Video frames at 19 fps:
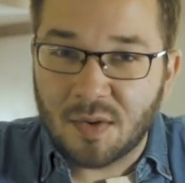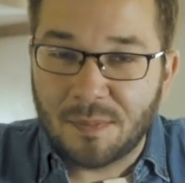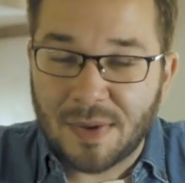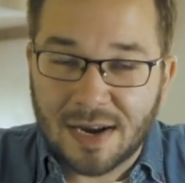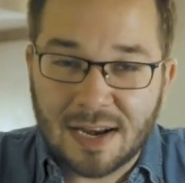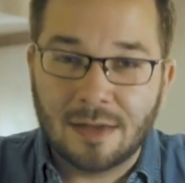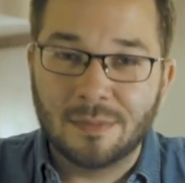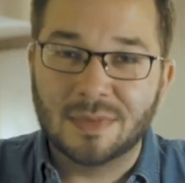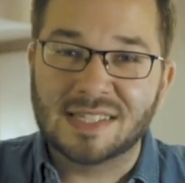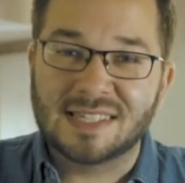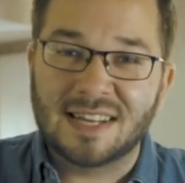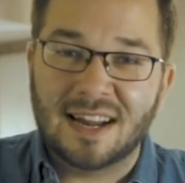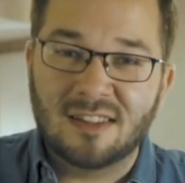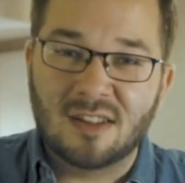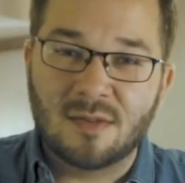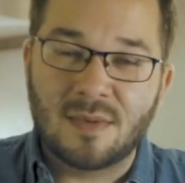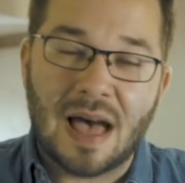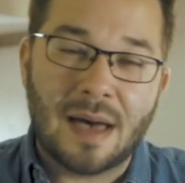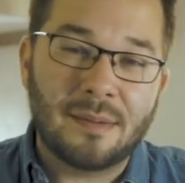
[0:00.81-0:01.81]
My name is
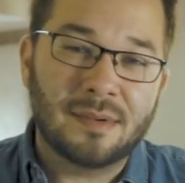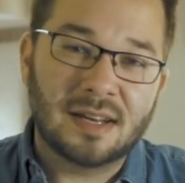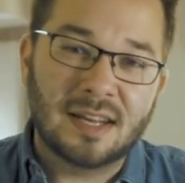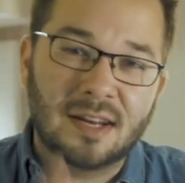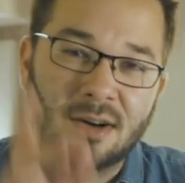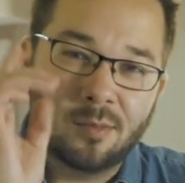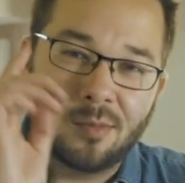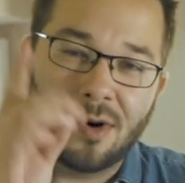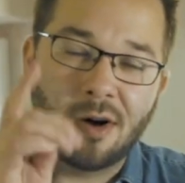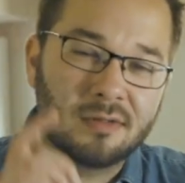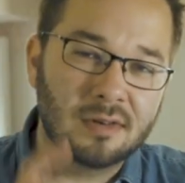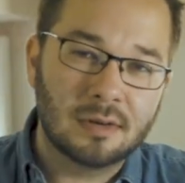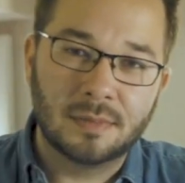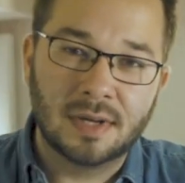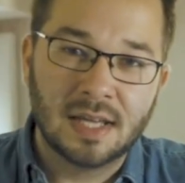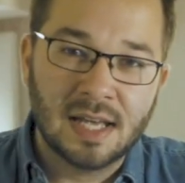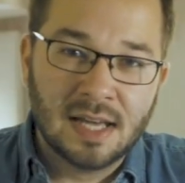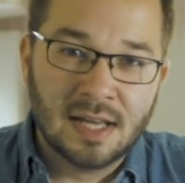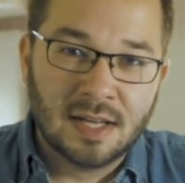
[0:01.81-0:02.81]
Tyler Babin and
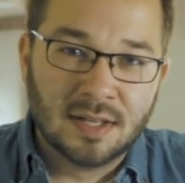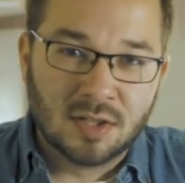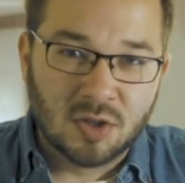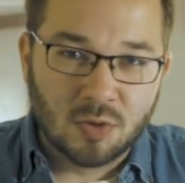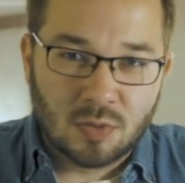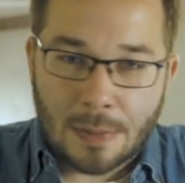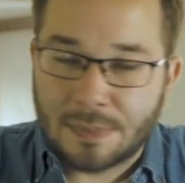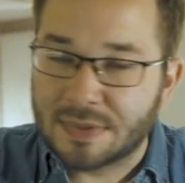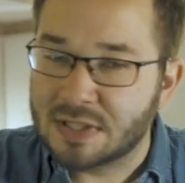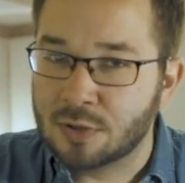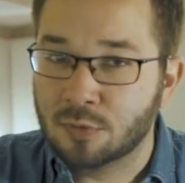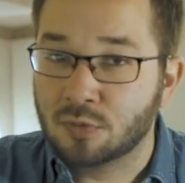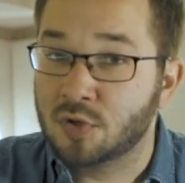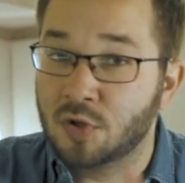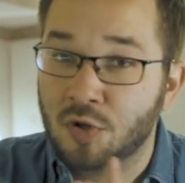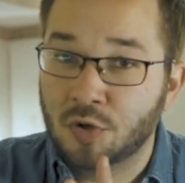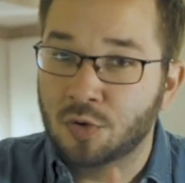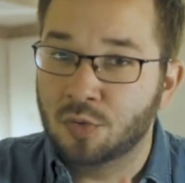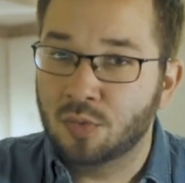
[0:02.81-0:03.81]
welcome to episode
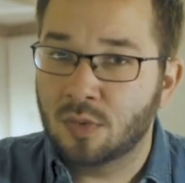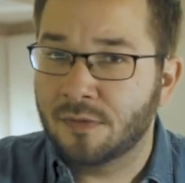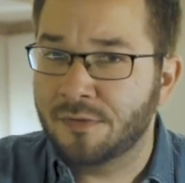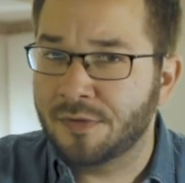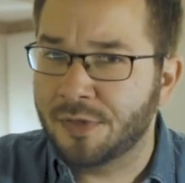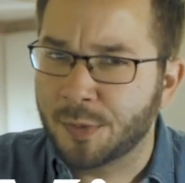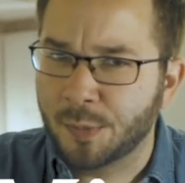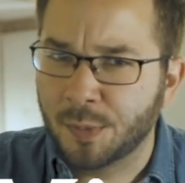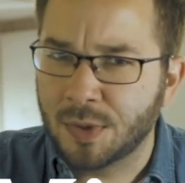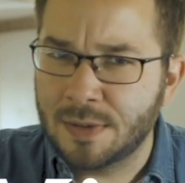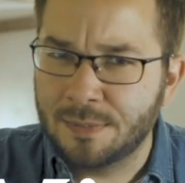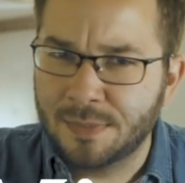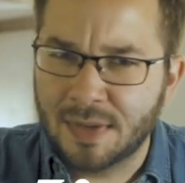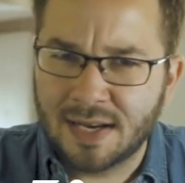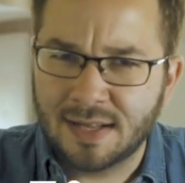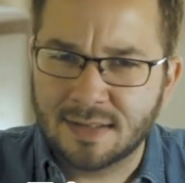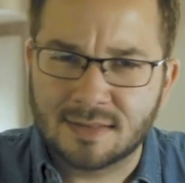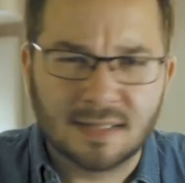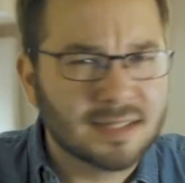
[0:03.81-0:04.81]
2 of
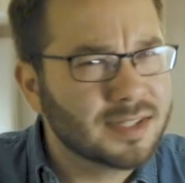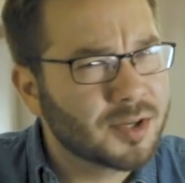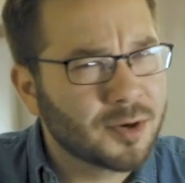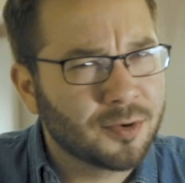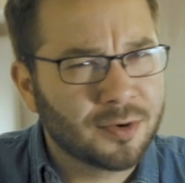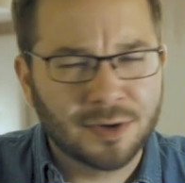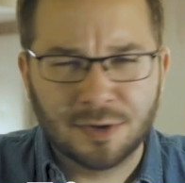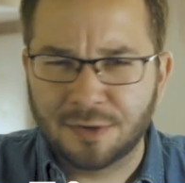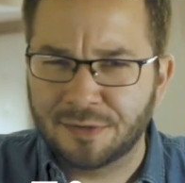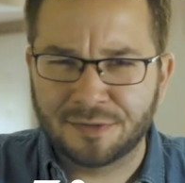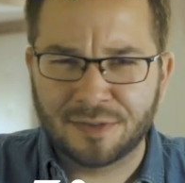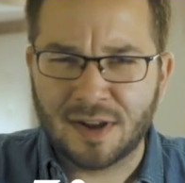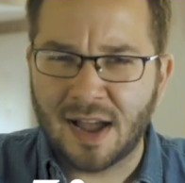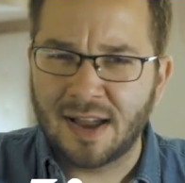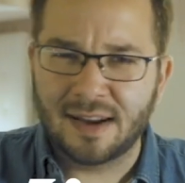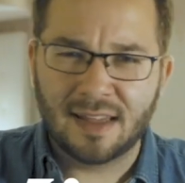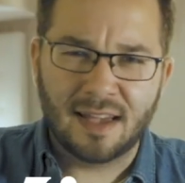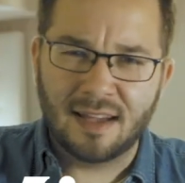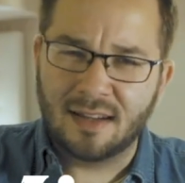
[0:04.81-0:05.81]
3-Minute Tutorial
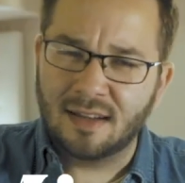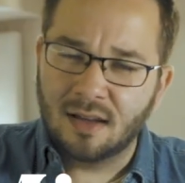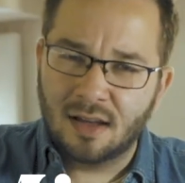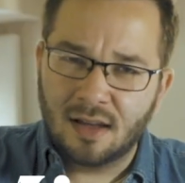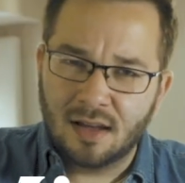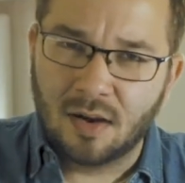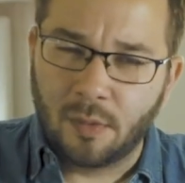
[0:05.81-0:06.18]
Friday.